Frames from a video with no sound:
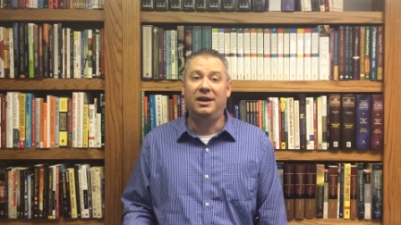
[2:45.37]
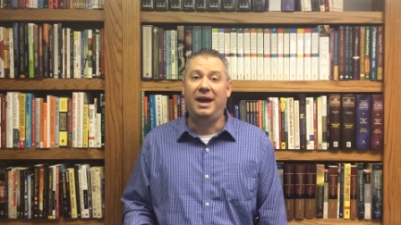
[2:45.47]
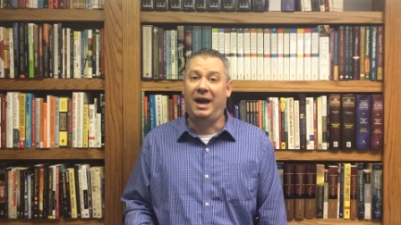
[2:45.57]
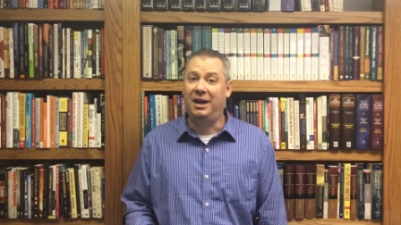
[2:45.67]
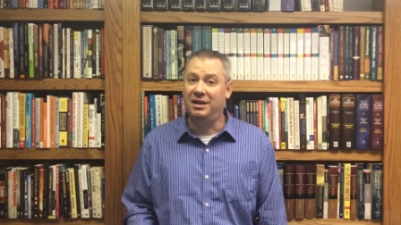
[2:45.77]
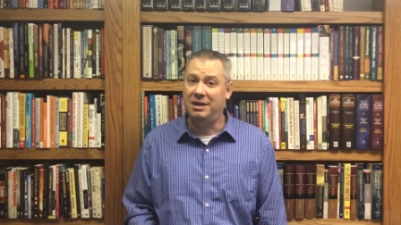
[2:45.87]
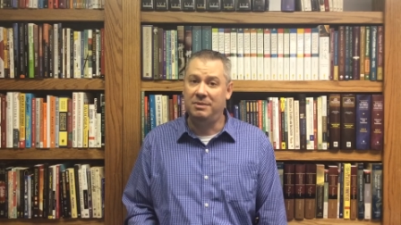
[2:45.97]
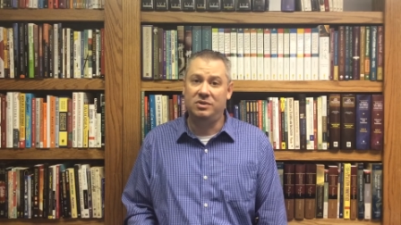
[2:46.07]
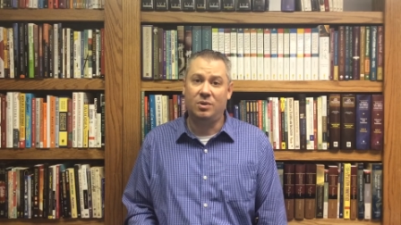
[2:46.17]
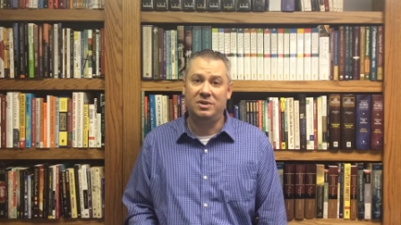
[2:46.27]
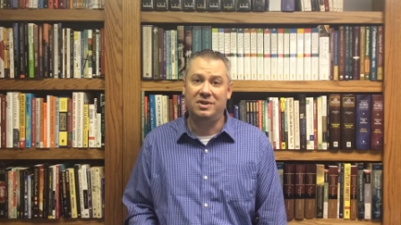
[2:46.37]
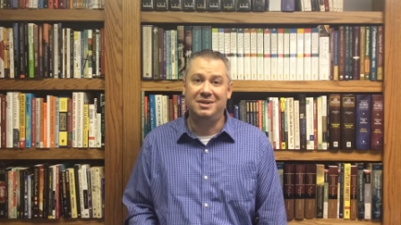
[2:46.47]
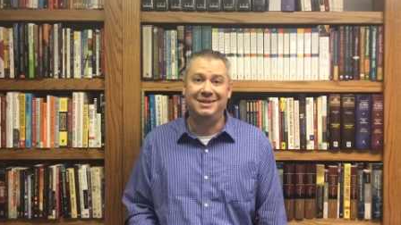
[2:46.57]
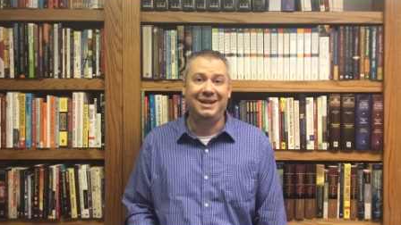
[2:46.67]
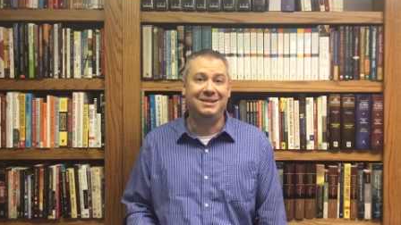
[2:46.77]
Academic
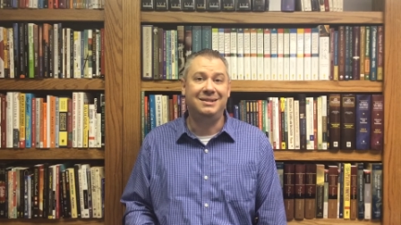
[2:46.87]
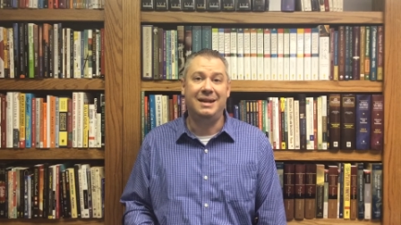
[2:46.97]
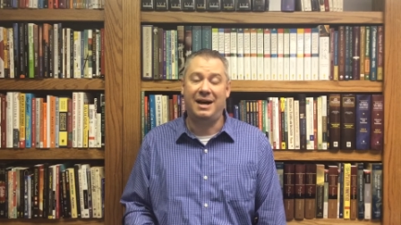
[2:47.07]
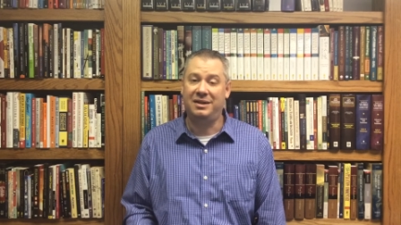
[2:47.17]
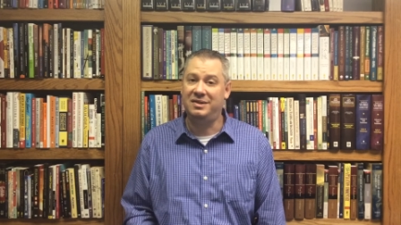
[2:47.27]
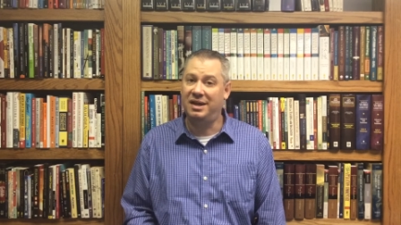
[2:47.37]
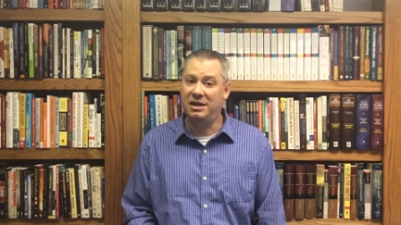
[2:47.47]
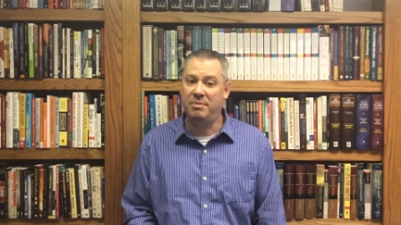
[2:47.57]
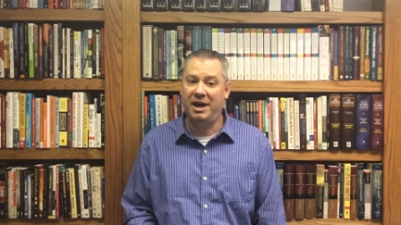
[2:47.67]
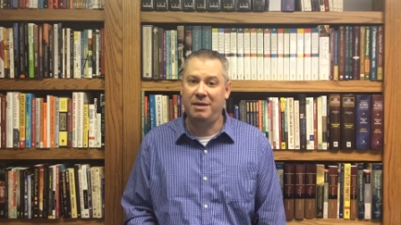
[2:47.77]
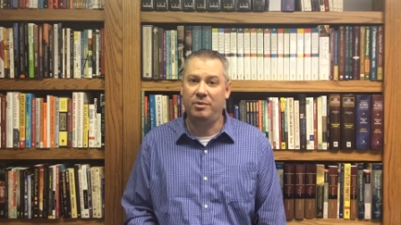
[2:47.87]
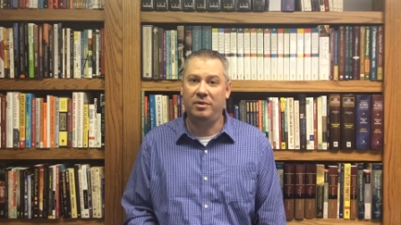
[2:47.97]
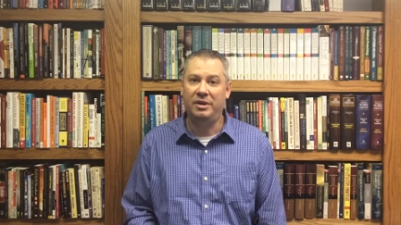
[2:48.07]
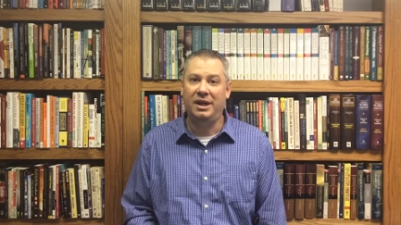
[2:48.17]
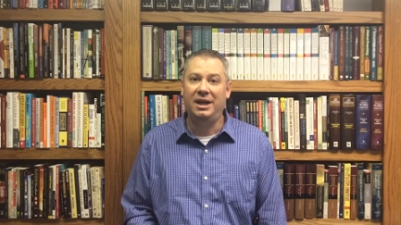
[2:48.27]
sources. It's not a study
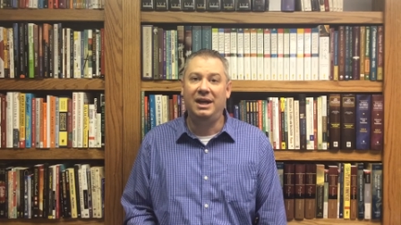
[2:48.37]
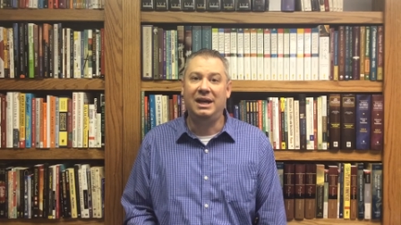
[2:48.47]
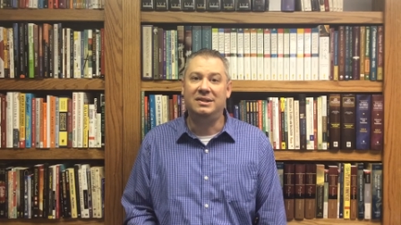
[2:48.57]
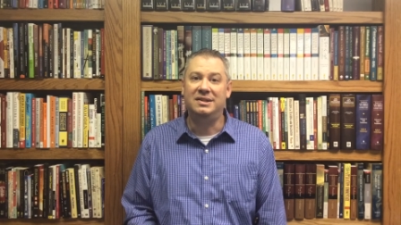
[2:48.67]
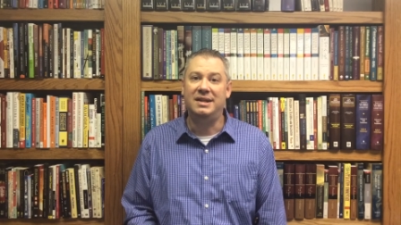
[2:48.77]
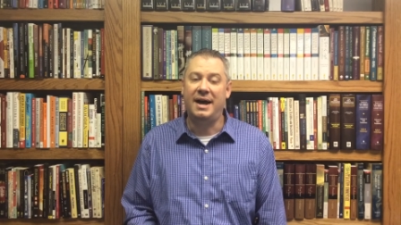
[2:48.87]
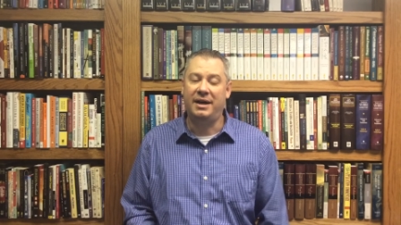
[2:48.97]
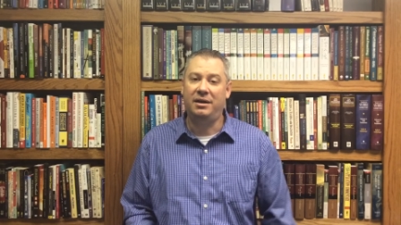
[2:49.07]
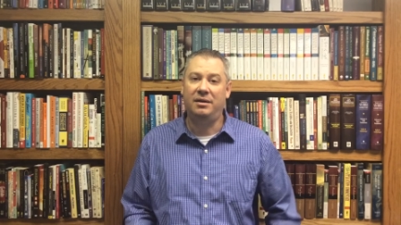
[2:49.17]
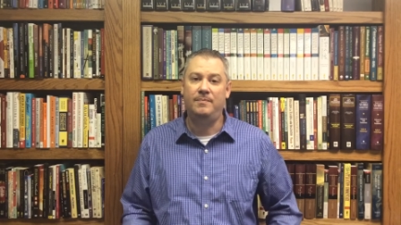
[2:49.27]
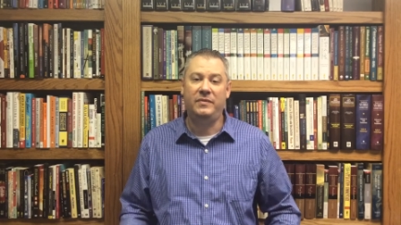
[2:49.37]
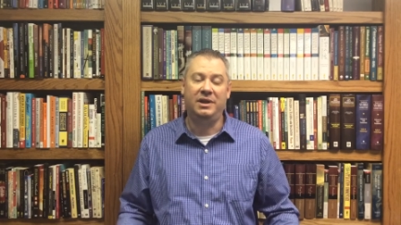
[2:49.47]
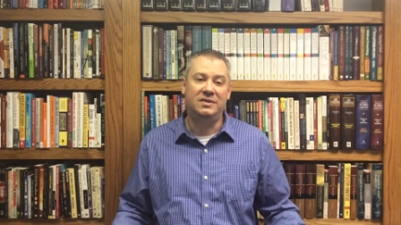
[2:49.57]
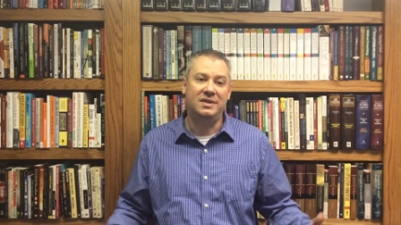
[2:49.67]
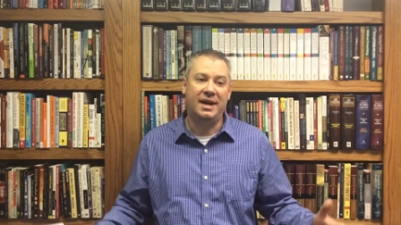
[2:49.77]
Bible. It's not a
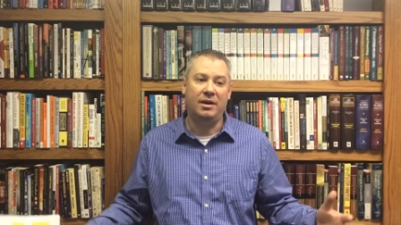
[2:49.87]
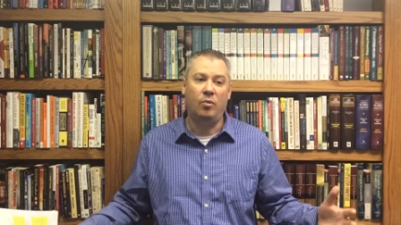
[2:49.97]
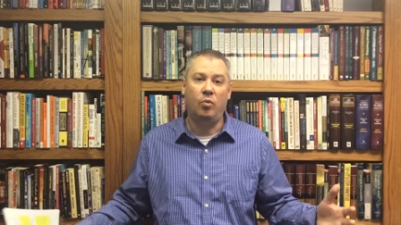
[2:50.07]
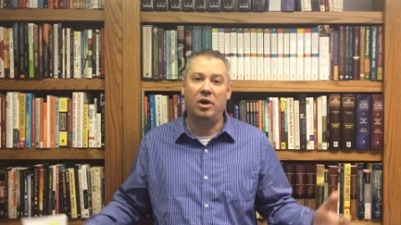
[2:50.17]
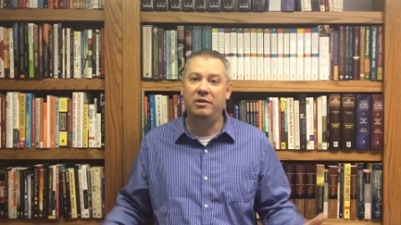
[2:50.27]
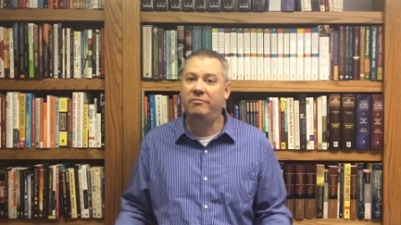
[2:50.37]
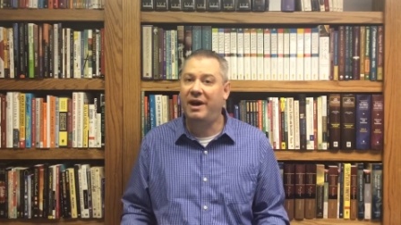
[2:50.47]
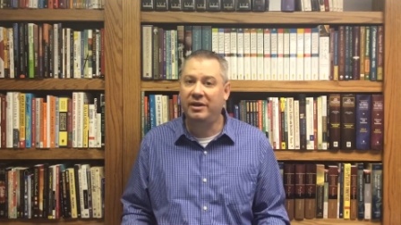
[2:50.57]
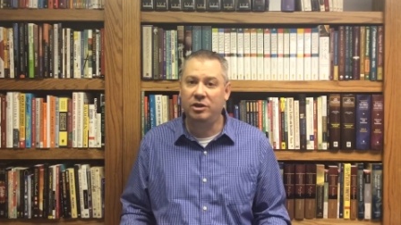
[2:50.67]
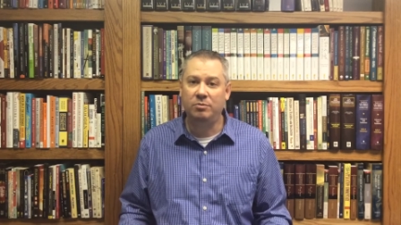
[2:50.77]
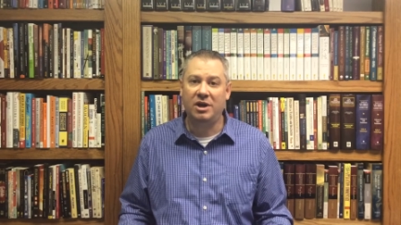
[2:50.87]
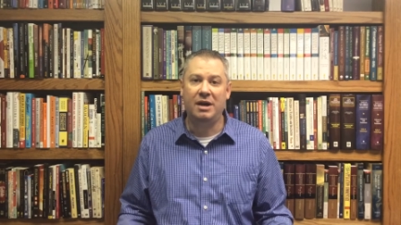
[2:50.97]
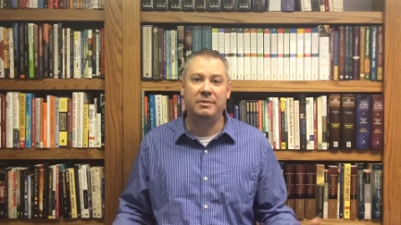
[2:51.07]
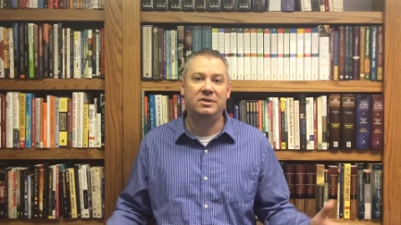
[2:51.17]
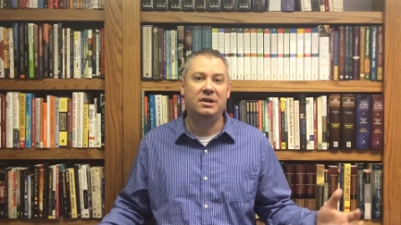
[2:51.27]
1-volume
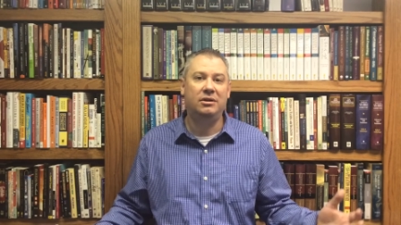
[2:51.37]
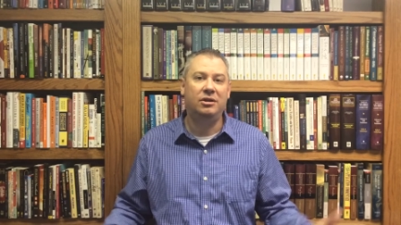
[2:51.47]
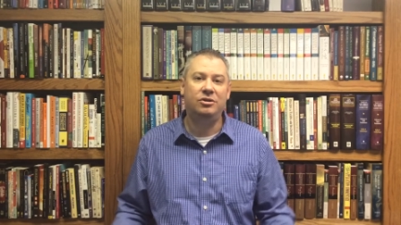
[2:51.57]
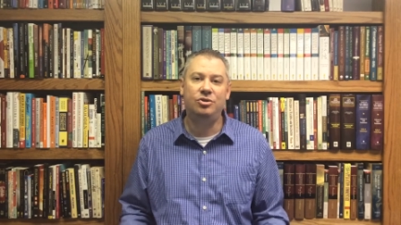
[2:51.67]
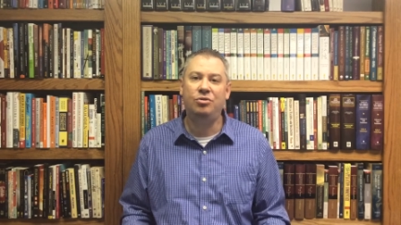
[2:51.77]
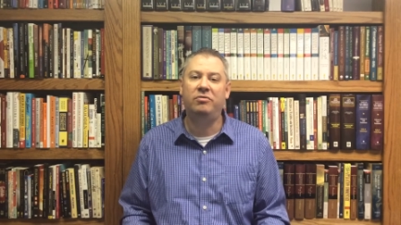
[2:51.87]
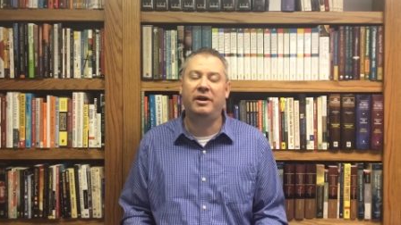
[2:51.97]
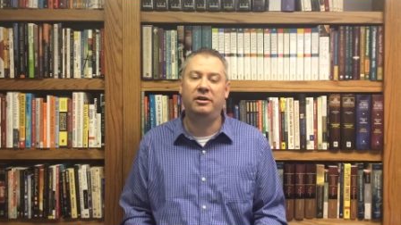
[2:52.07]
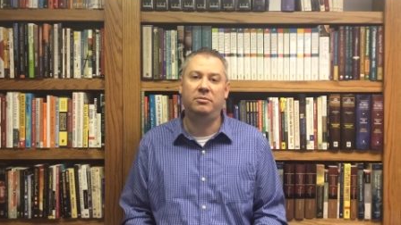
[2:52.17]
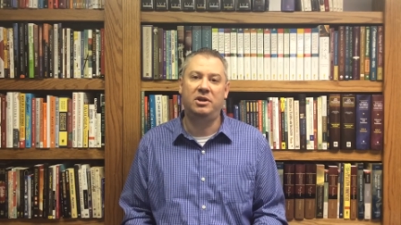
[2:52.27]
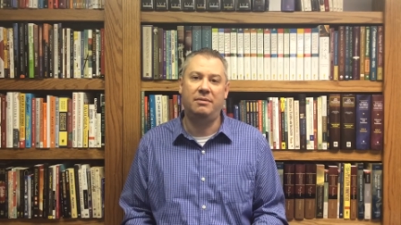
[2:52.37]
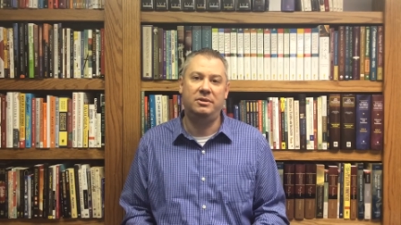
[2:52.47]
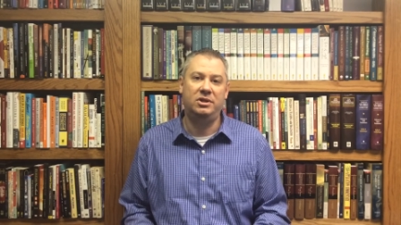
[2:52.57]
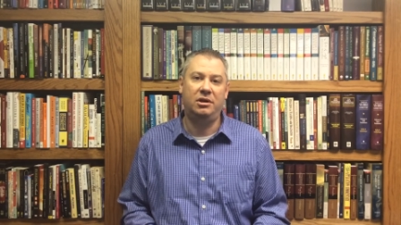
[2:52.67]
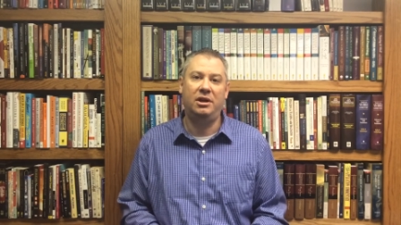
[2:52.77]
commentary or a 2-volume
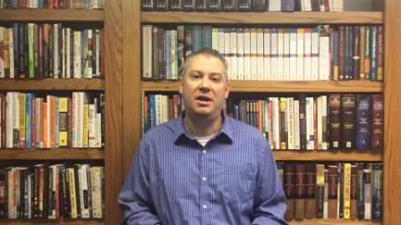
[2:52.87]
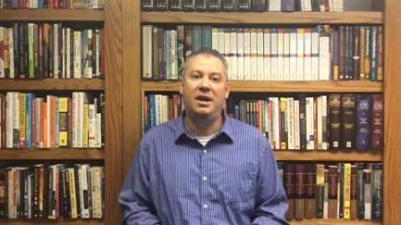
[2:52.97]
commentary.